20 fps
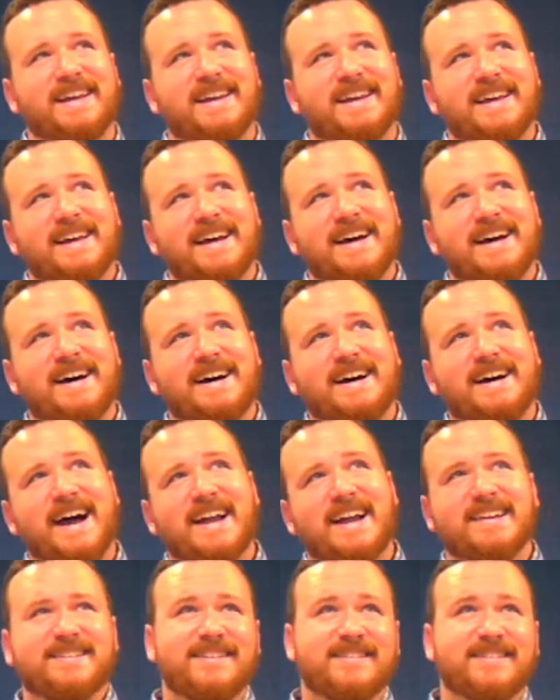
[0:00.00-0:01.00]
I
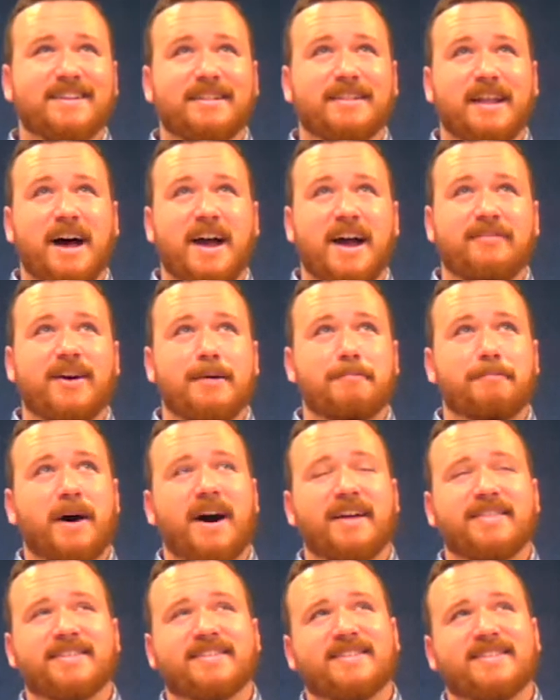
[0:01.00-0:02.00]
guess it's a live
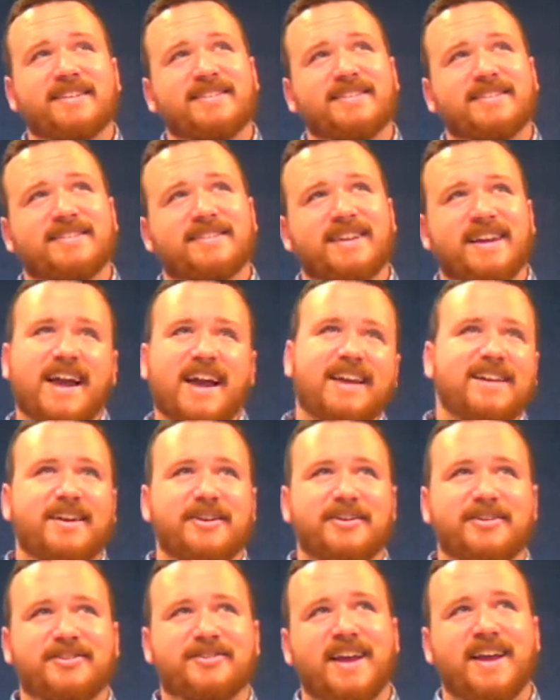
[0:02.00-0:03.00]
hypothesis because like I can
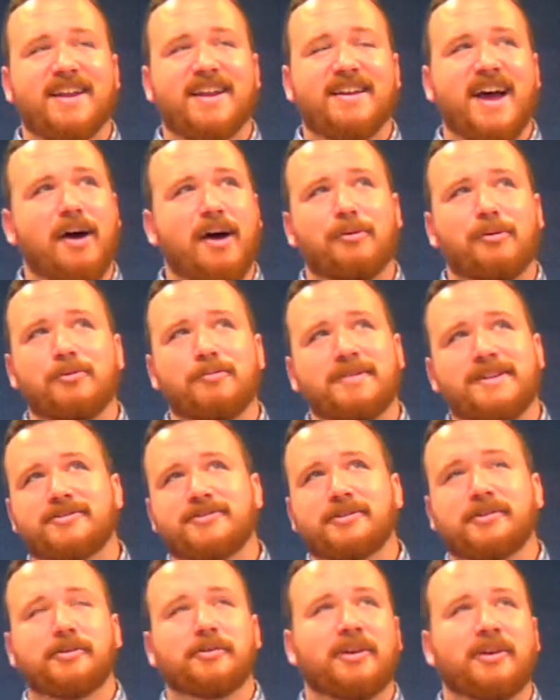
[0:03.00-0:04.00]
understand how it would be
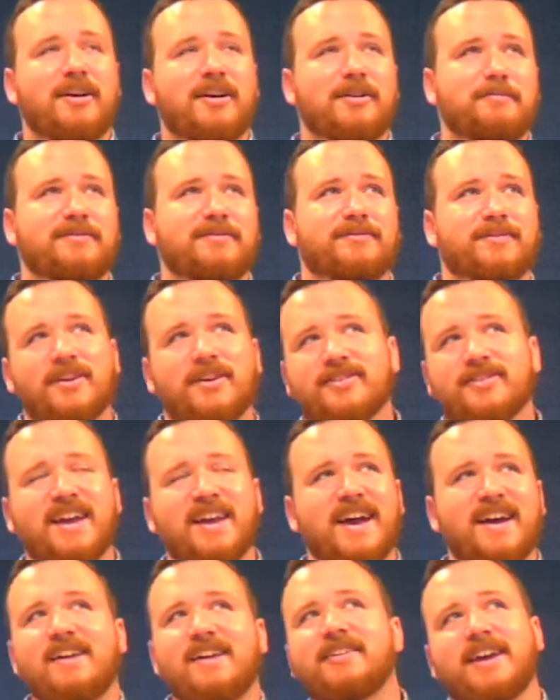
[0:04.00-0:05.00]
true or how it would be false.
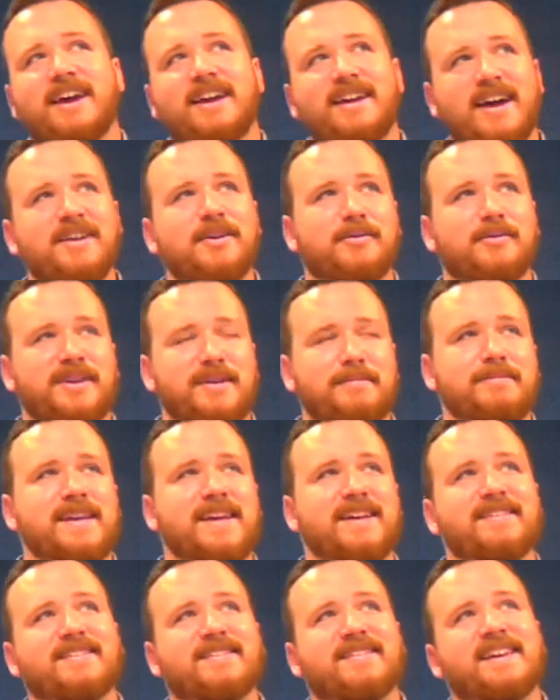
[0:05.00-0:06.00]
Yeah, okay, I know what it
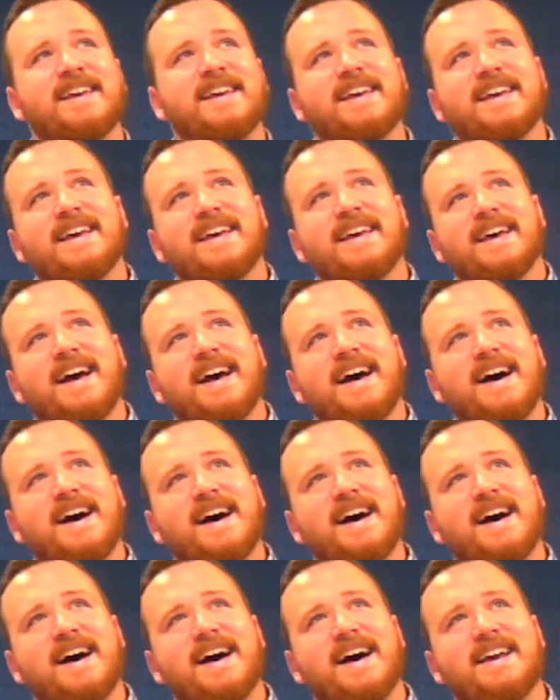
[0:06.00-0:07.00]
means.
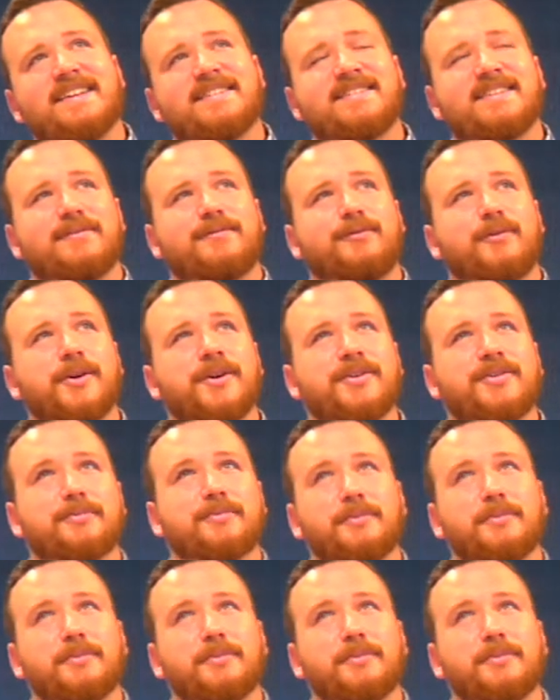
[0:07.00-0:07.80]
Is it forced?